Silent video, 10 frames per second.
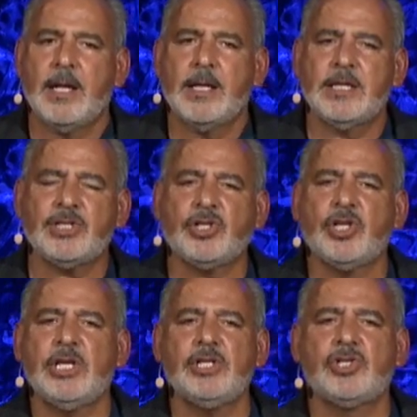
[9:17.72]
Listen to
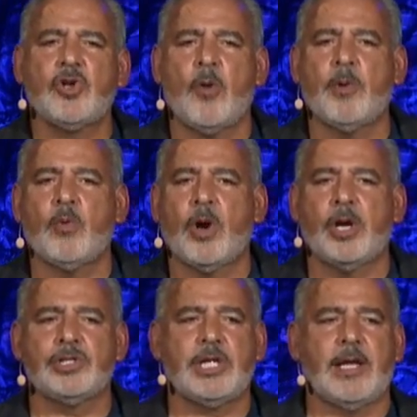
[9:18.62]
these sober
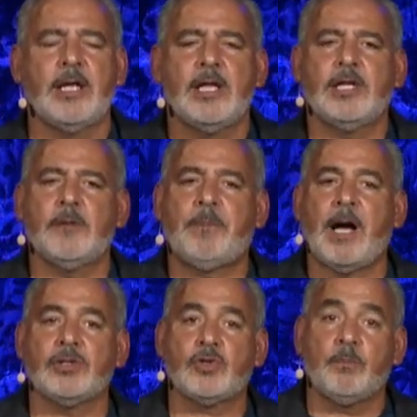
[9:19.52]
words that the
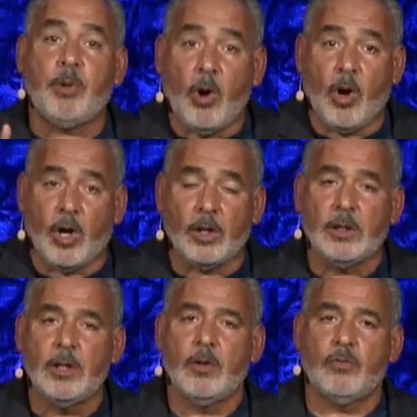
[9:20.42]
Apostle
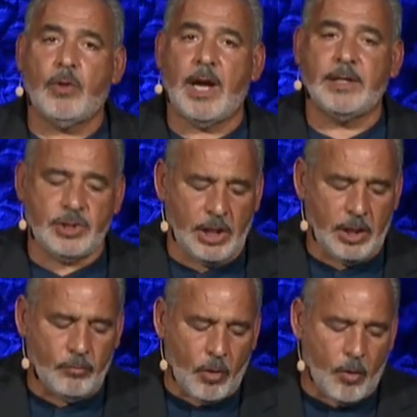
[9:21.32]
Paul writes
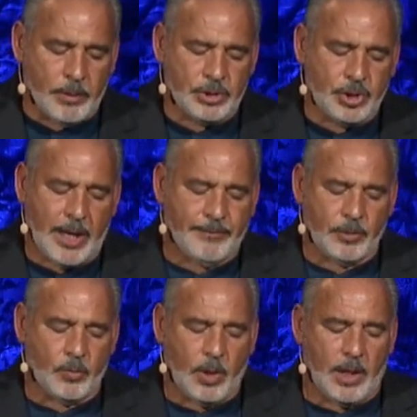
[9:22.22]
in Romans
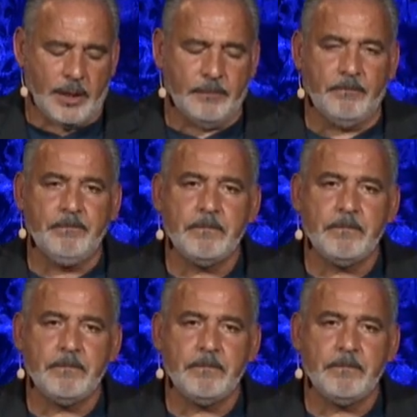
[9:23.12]
chapter 1.